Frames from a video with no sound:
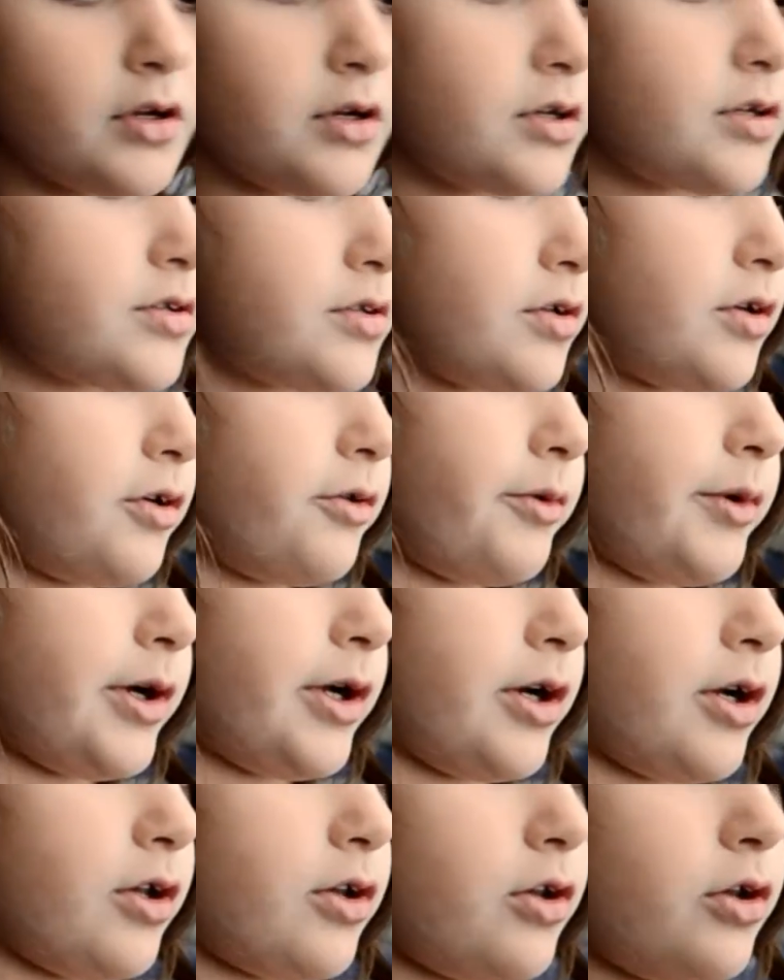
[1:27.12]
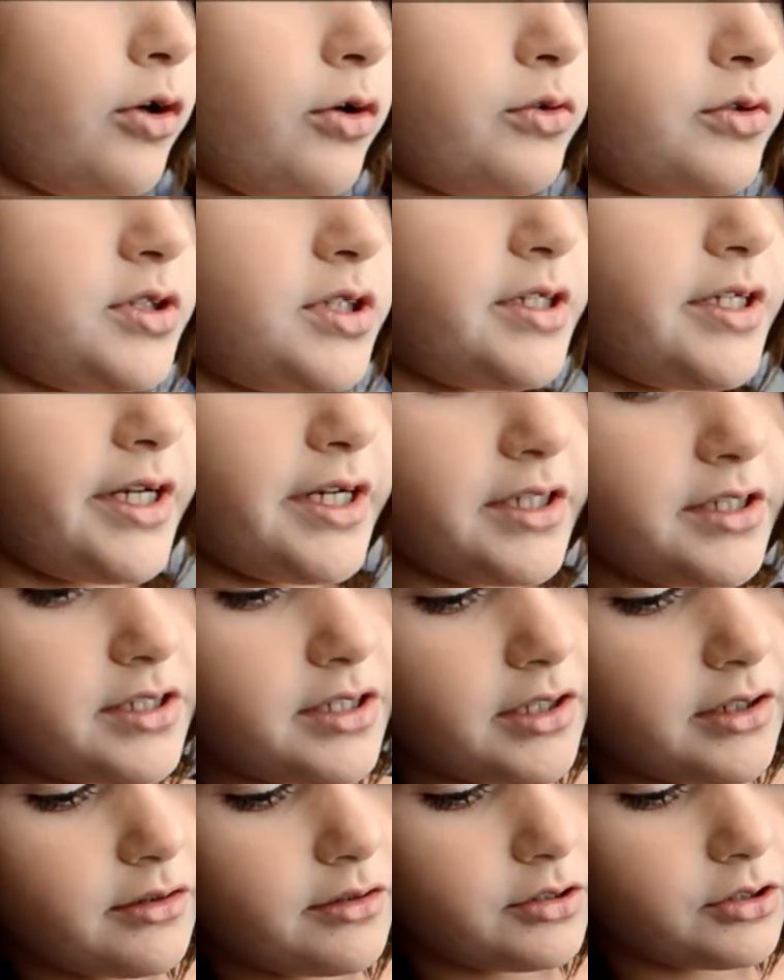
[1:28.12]
So we're gonna close this
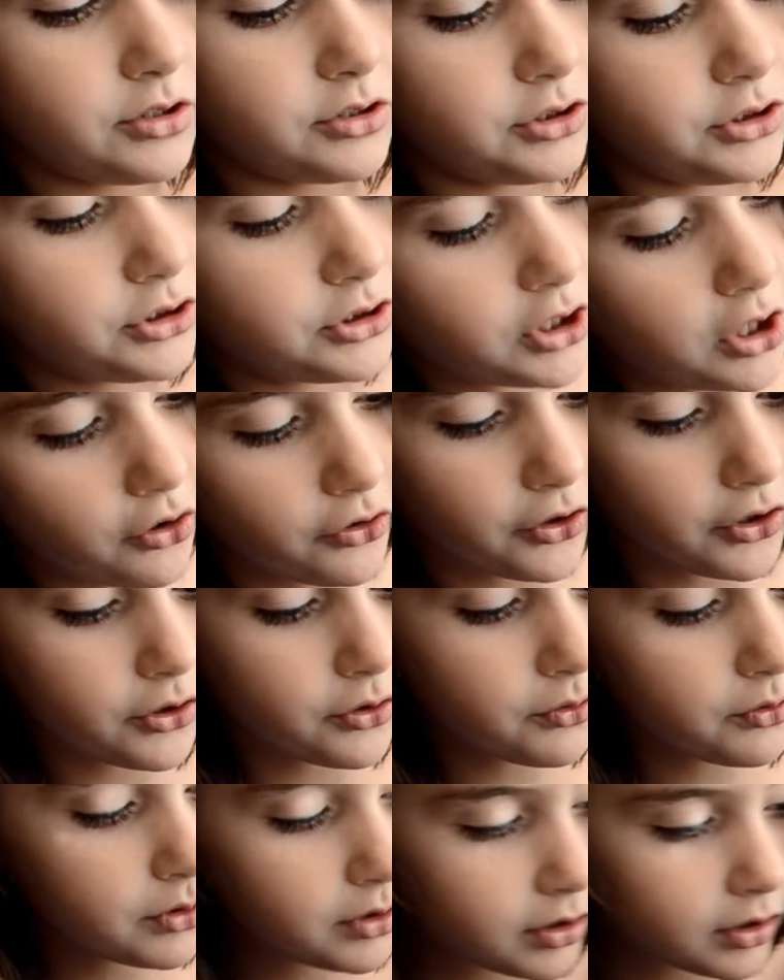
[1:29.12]
and then show you.